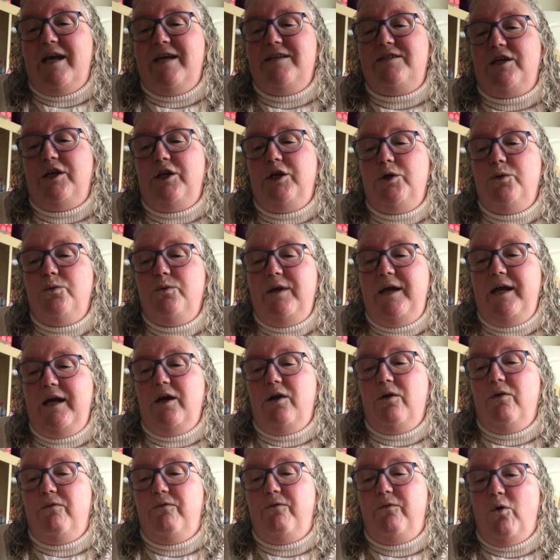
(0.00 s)
is a unique
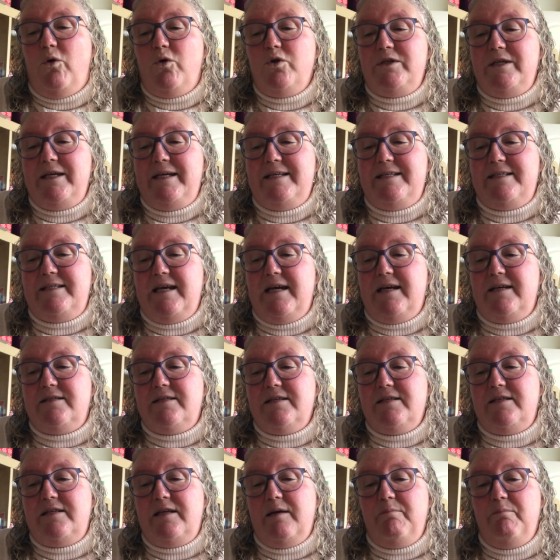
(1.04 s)

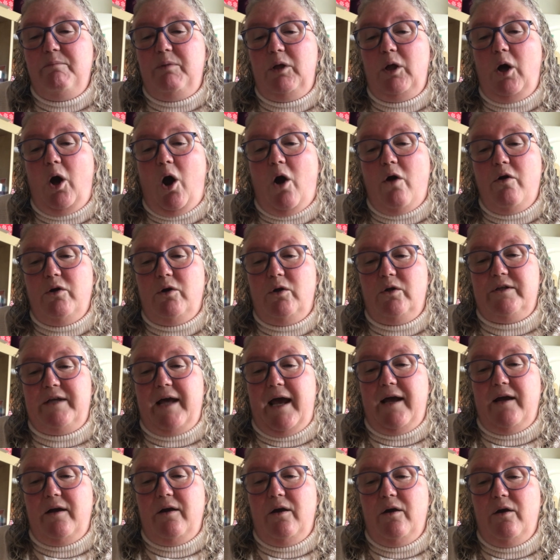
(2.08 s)
46 symbol oracle
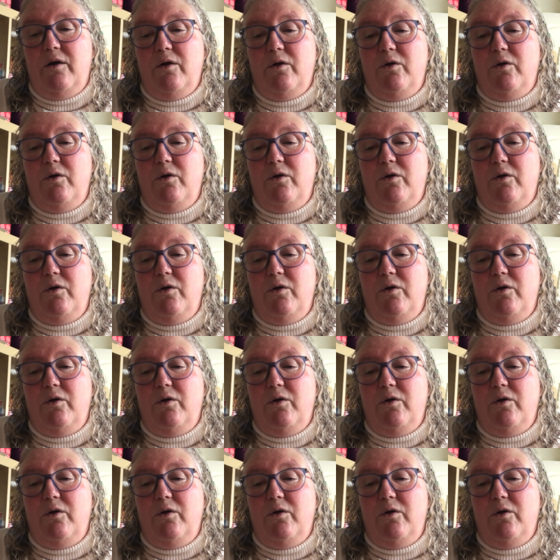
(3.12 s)
deck